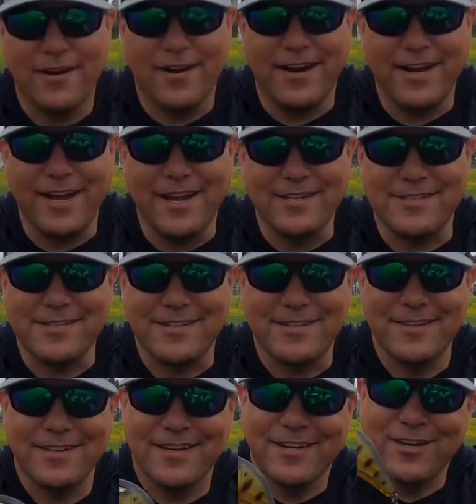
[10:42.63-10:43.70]
All right guys,
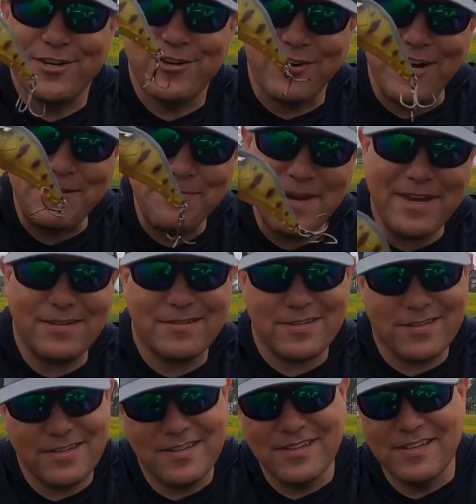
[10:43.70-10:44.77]

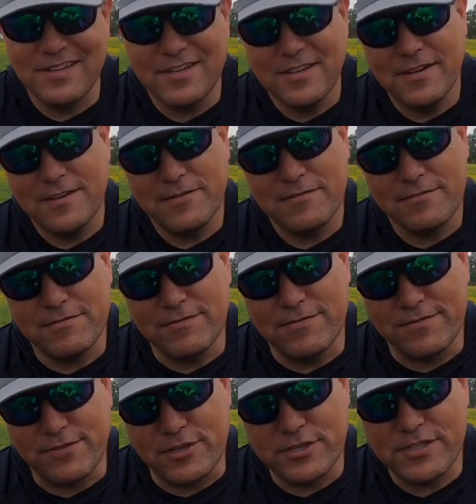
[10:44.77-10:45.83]
crankbait
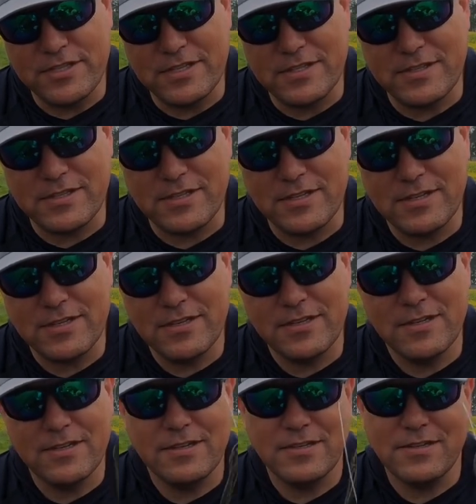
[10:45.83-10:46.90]
versus
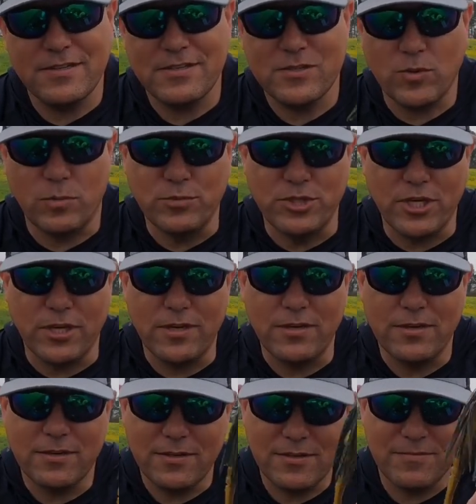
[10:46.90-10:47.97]
swim
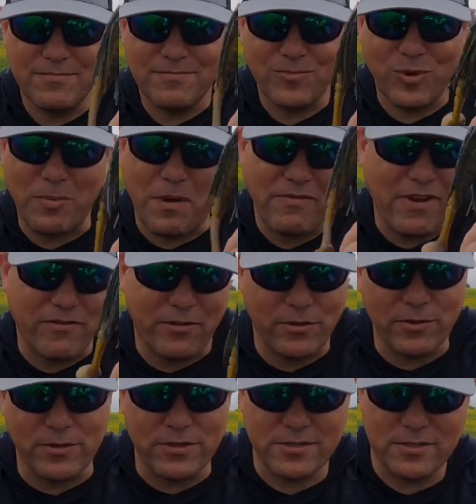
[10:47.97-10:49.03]
jig, one of my favorite
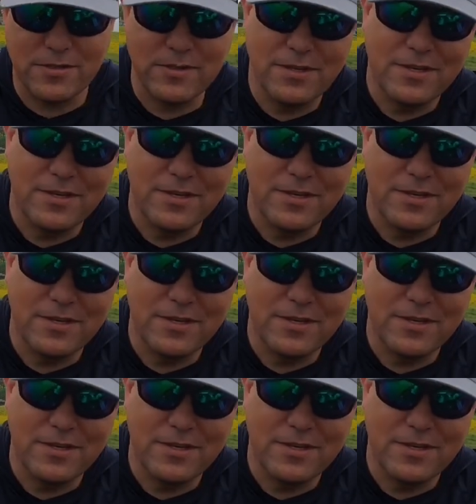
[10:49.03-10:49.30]
lures.